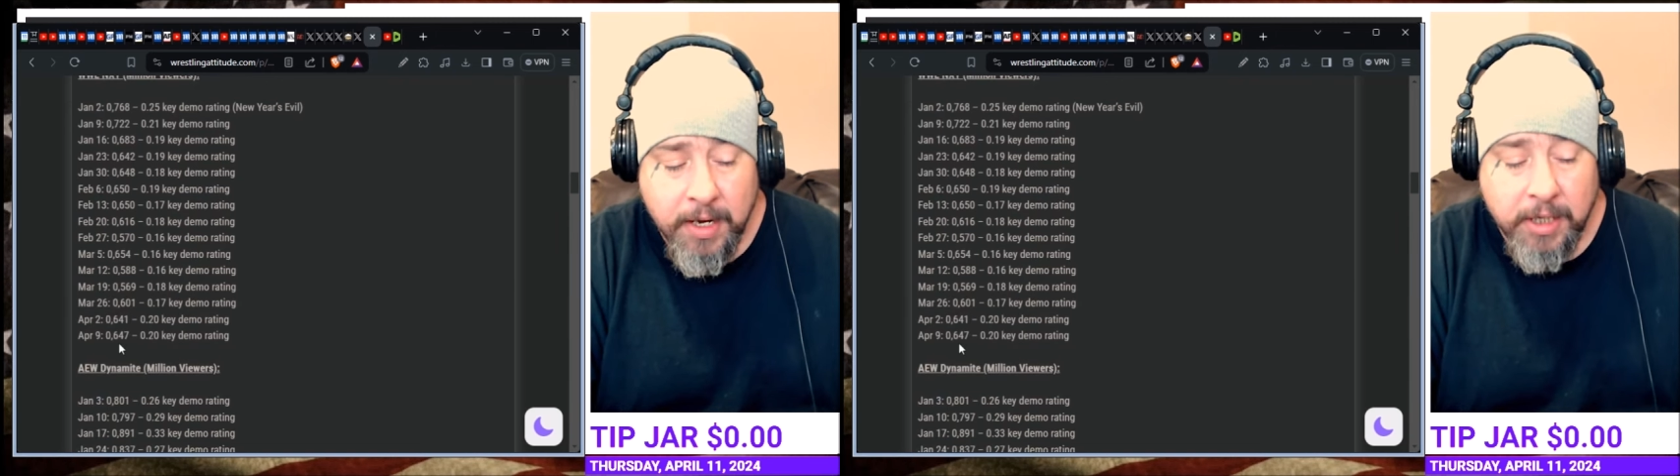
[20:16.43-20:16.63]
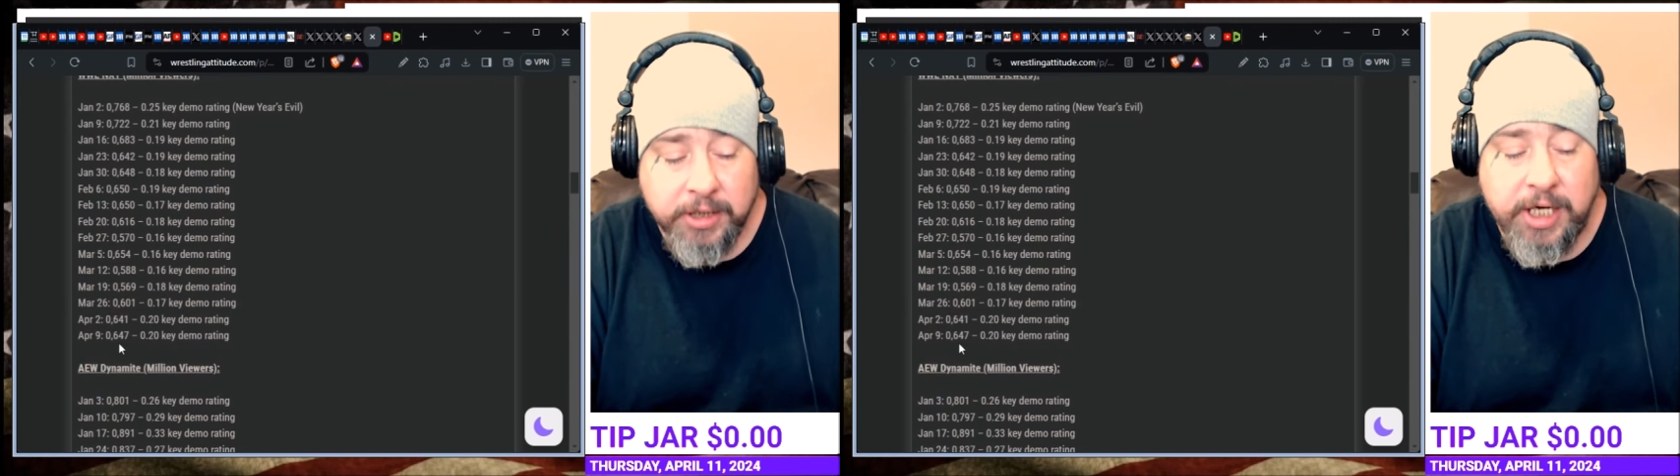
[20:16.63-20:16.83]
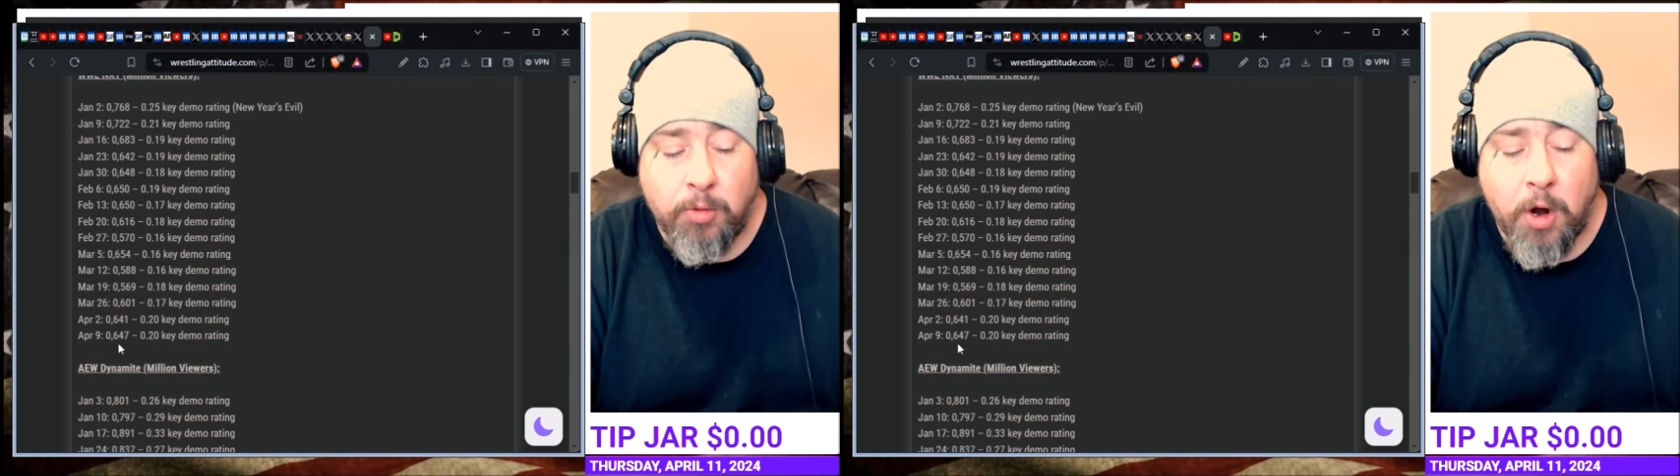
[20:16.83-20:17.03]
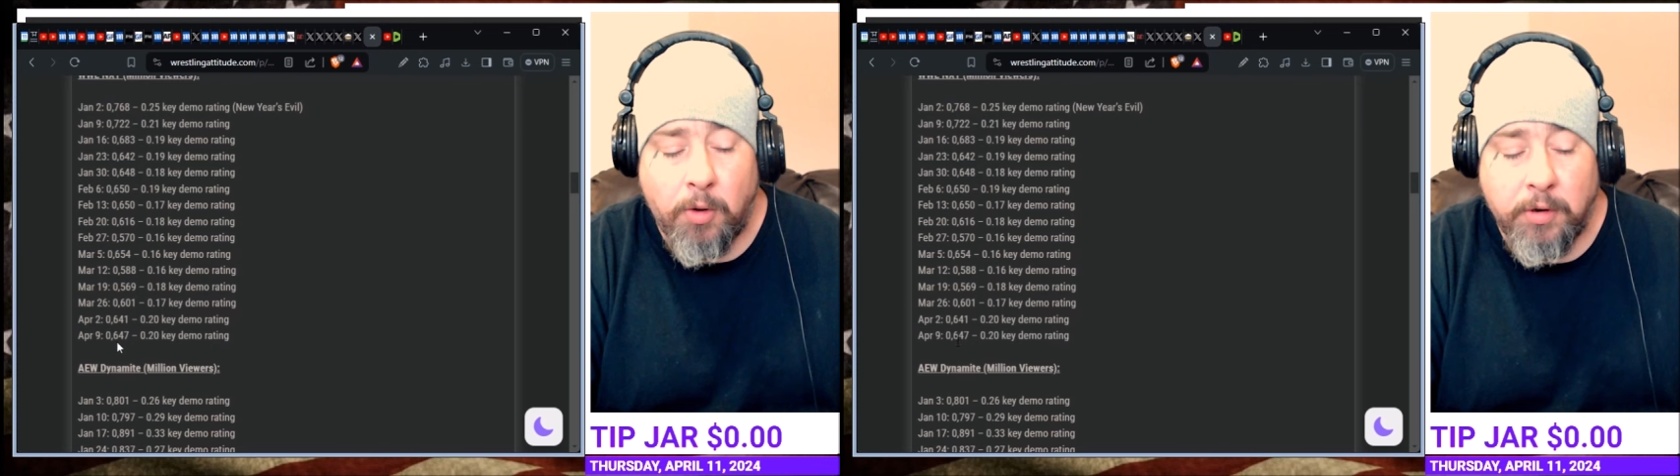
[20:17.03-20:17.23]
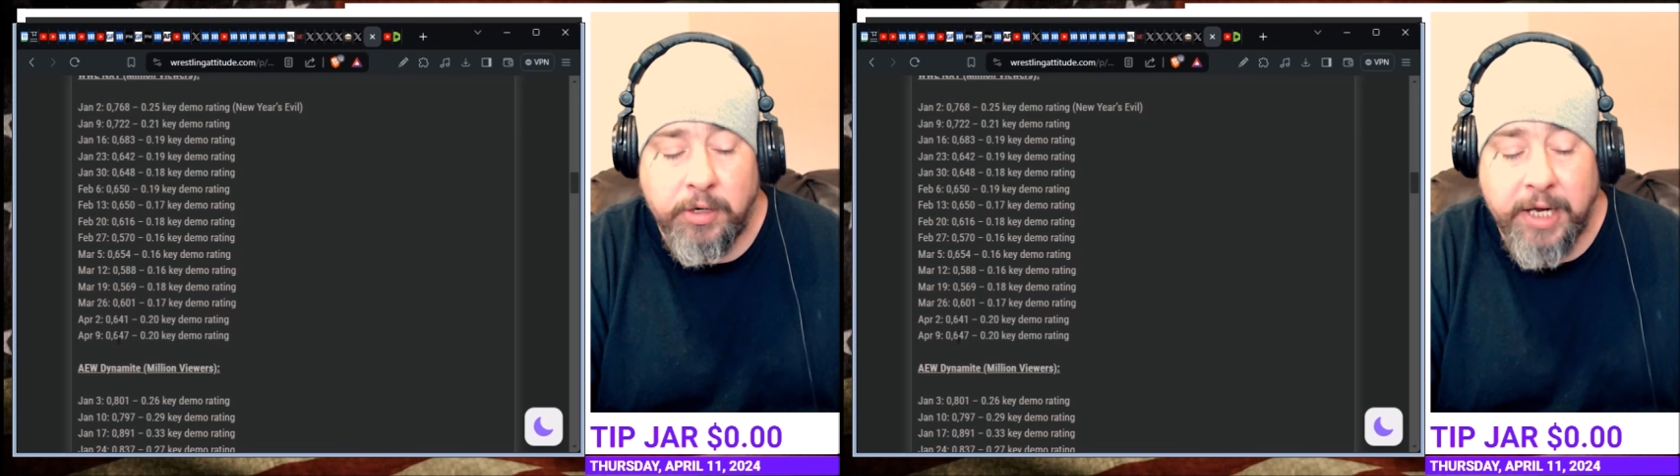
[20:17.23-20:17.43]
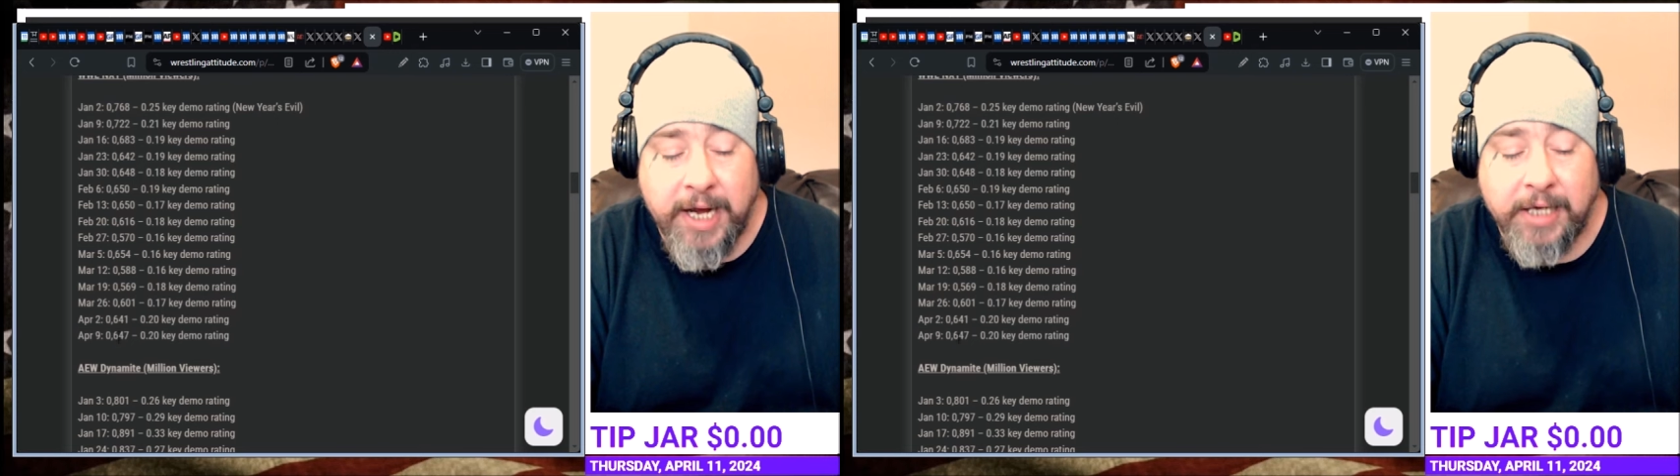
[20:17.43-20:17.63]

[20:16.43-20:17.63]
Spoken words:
Zero, they had